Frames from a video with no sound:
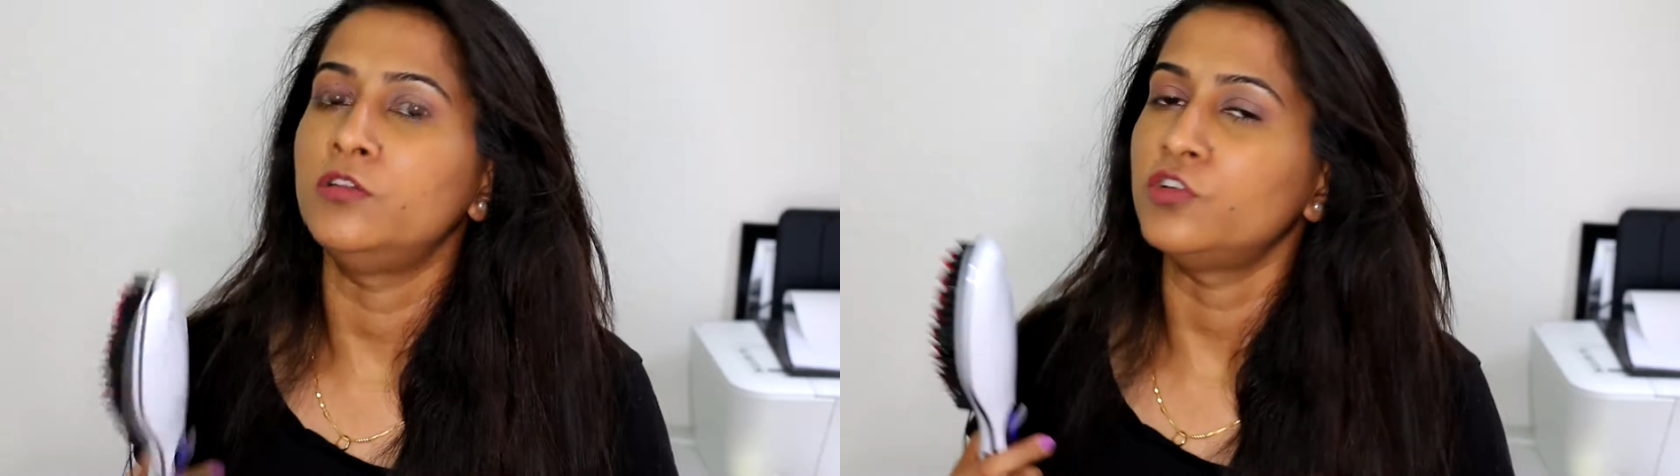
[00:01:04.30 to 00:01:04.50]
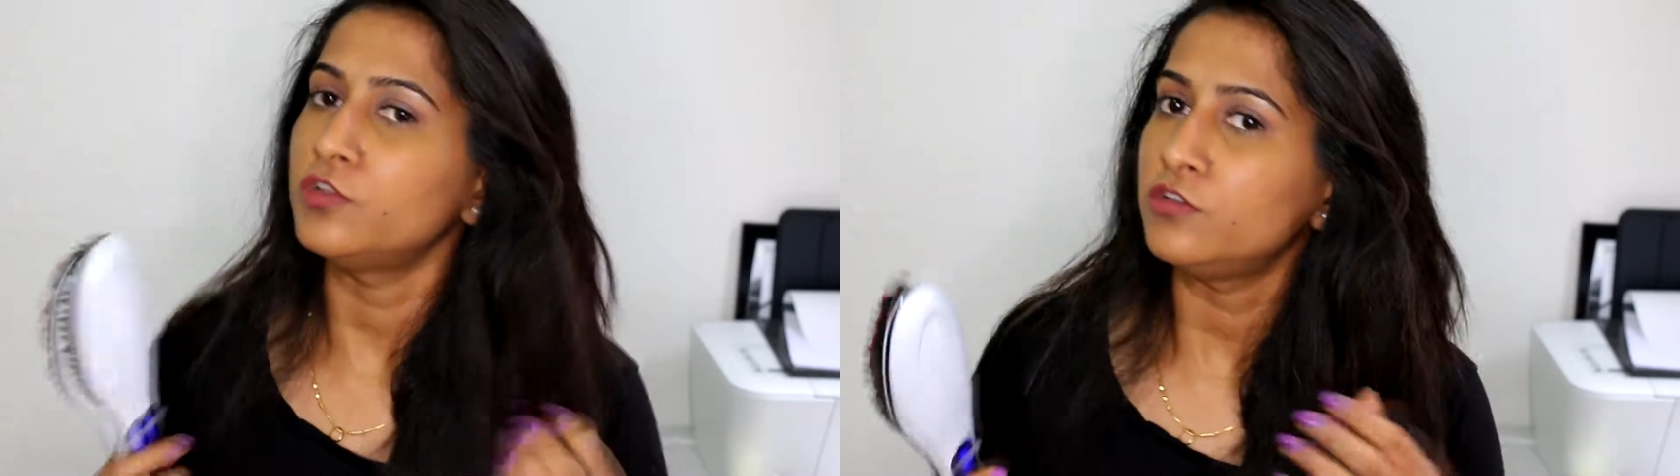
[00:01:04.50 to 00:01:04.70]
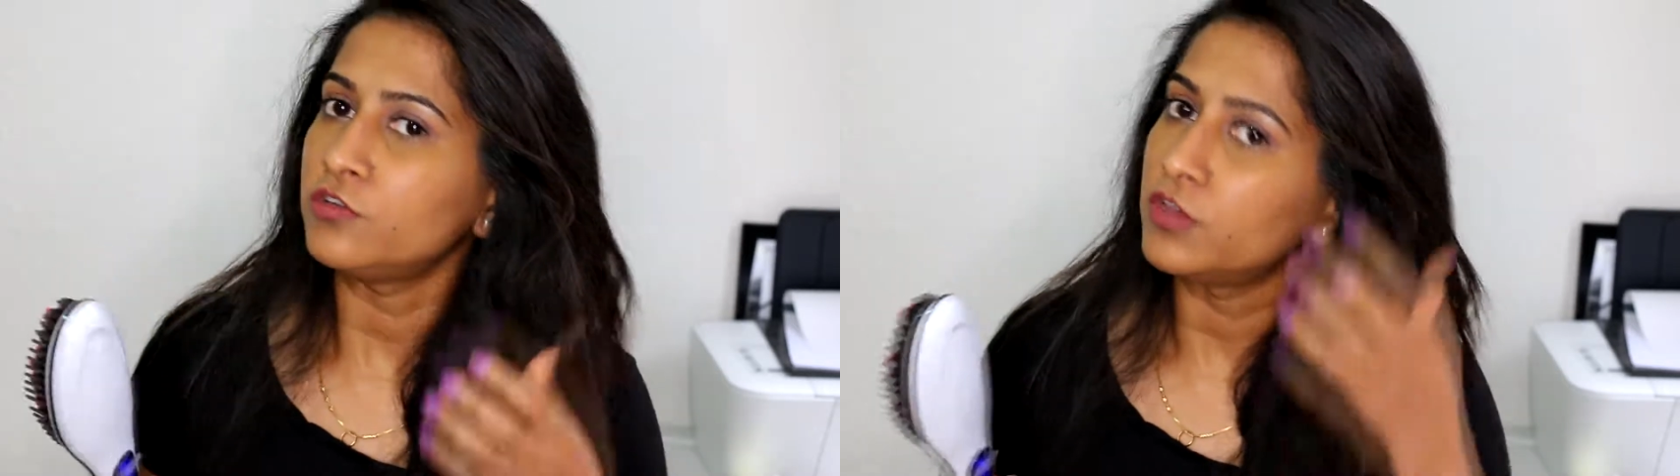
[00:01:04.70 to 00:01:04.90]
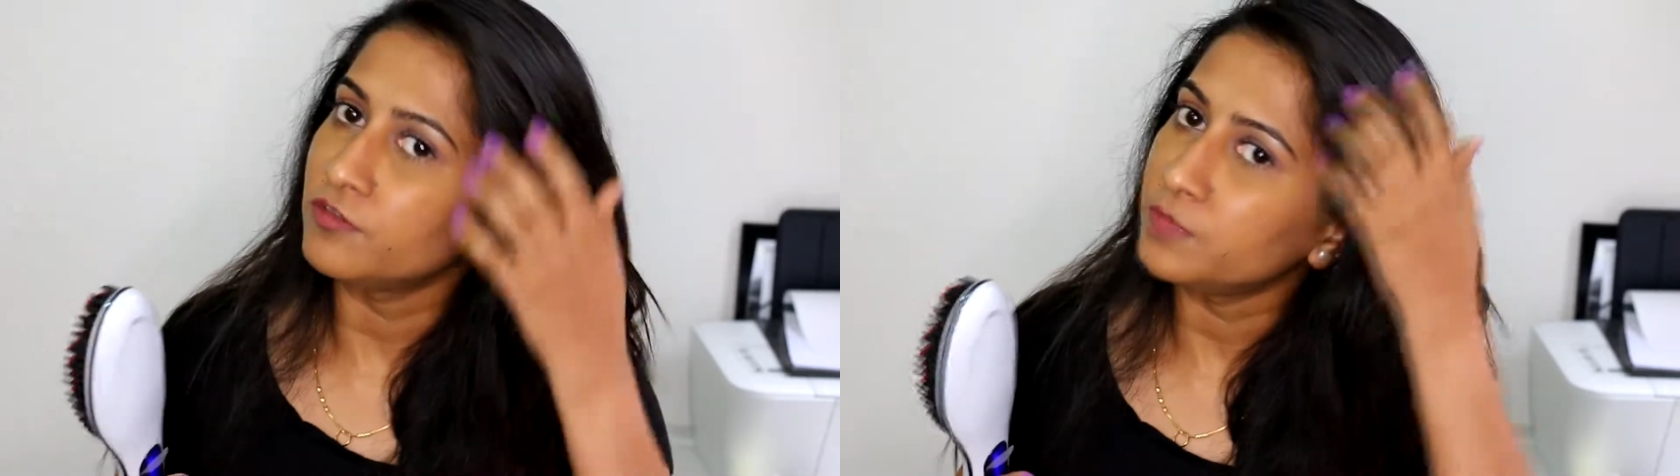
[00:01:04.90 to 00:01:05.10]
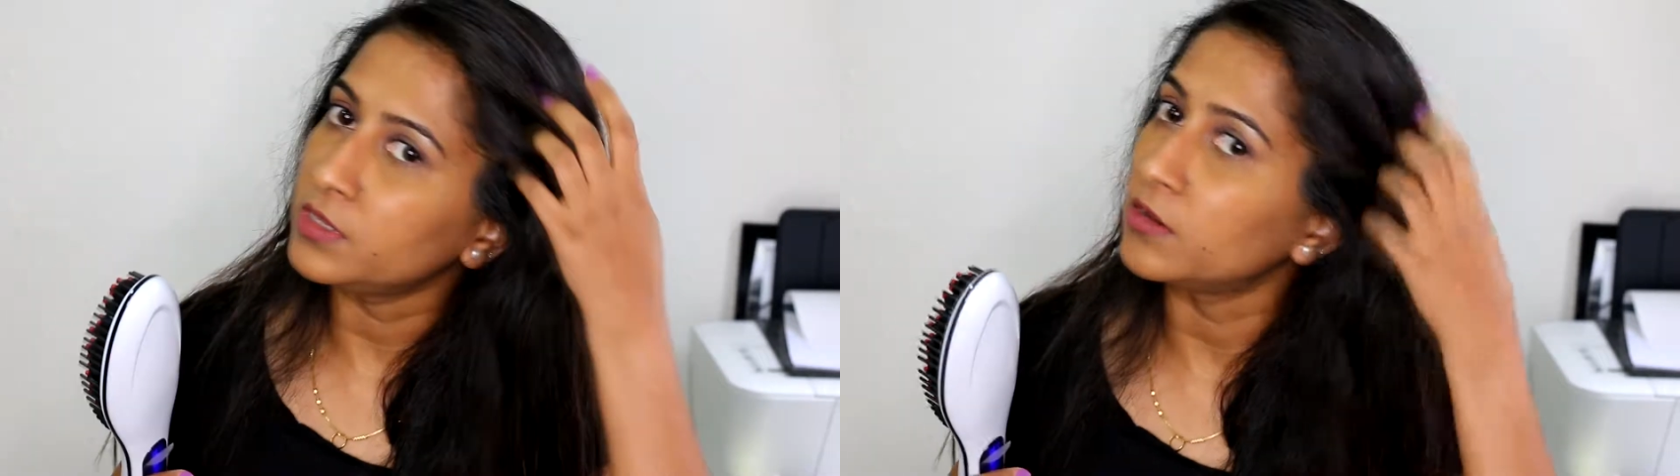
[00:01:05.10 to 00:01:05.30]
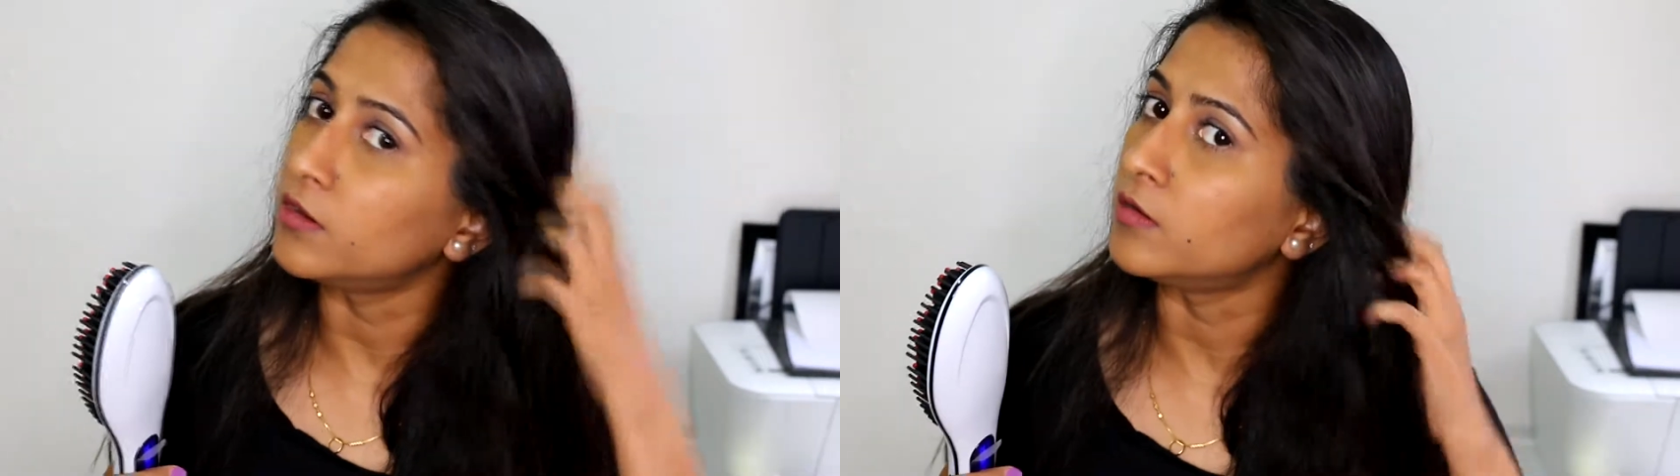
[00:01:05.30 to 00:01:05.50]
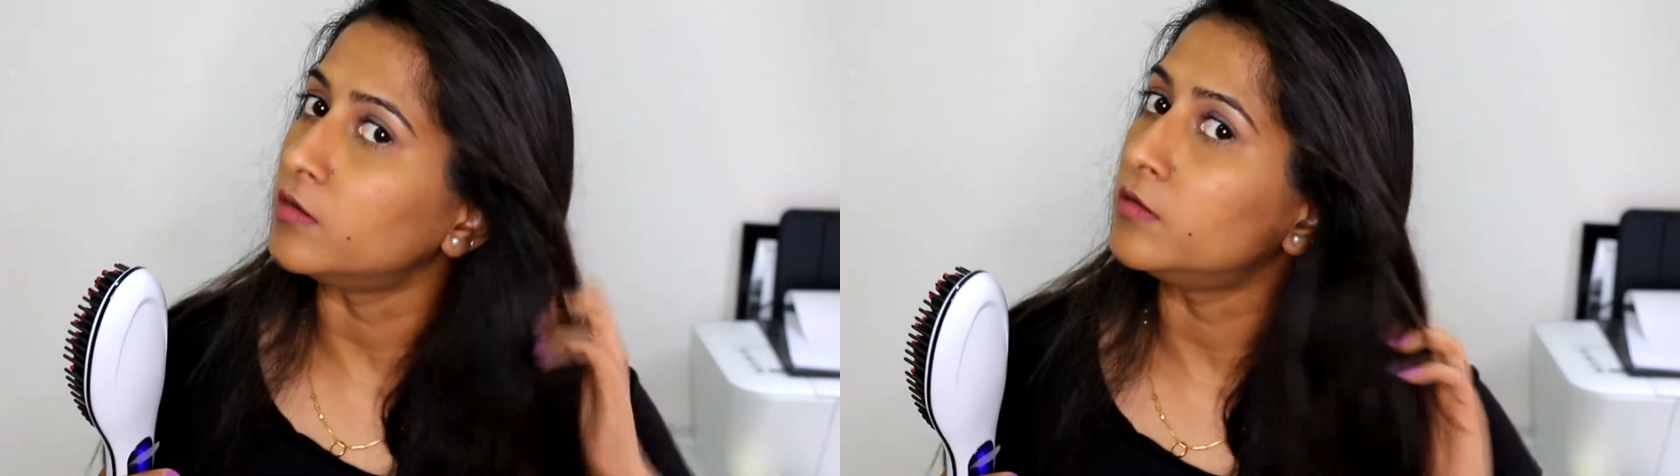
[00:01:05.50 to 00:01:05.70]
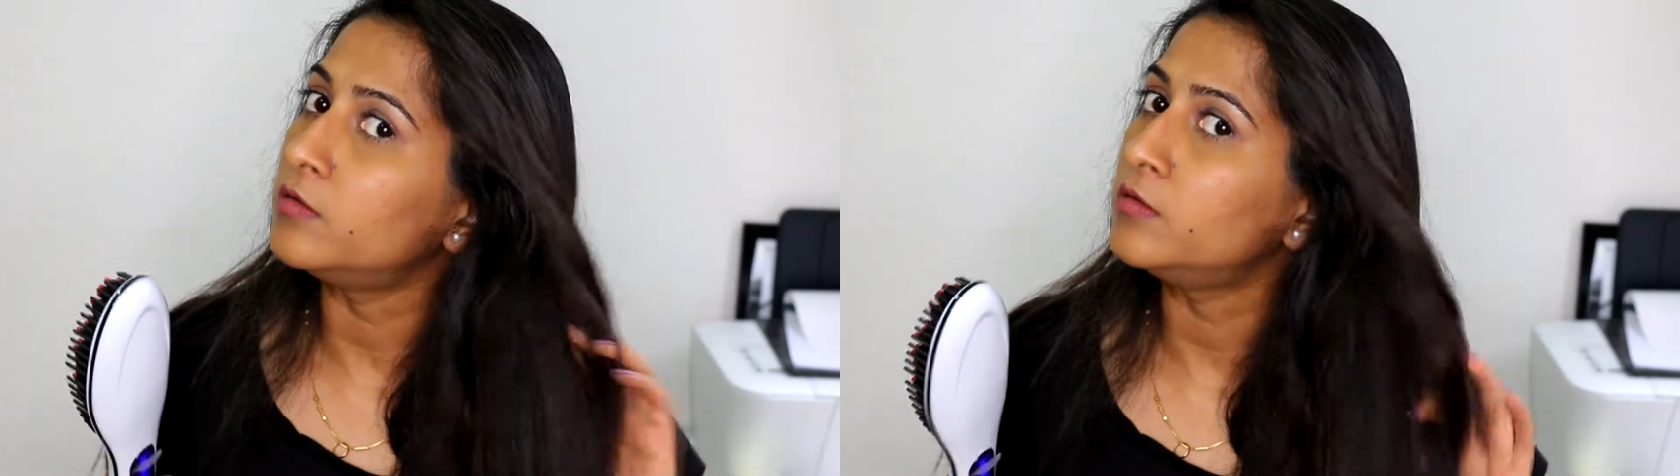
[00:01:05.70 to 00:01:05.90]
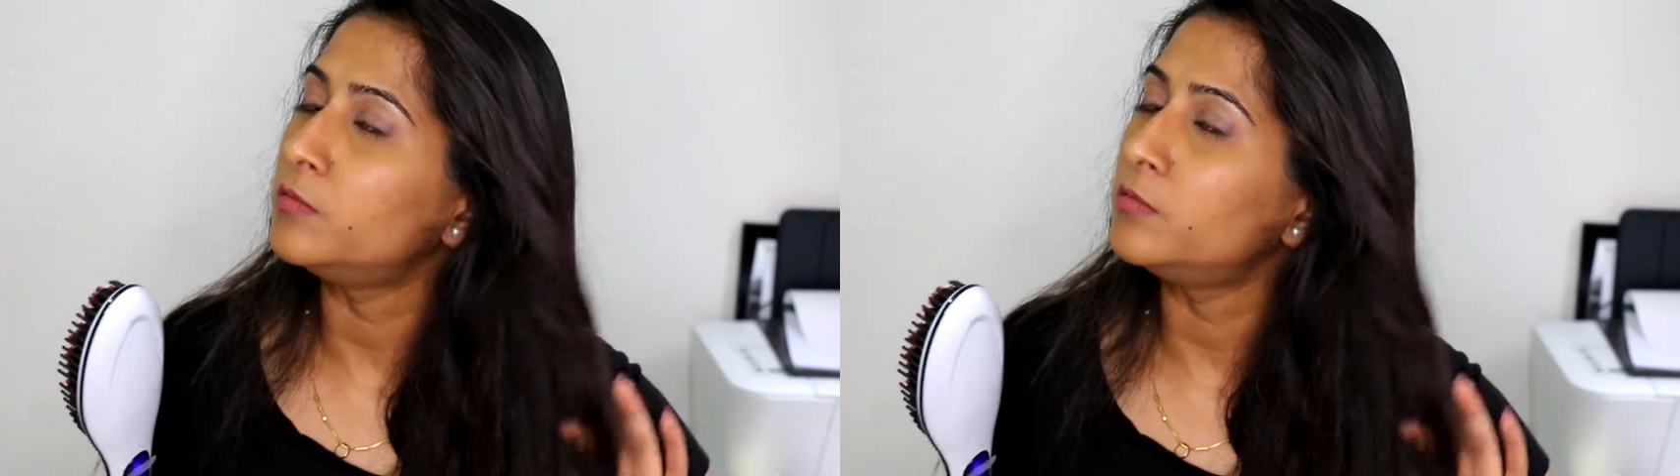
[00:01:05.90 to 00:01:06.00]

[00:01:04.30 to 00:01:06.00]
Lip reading: just to give me a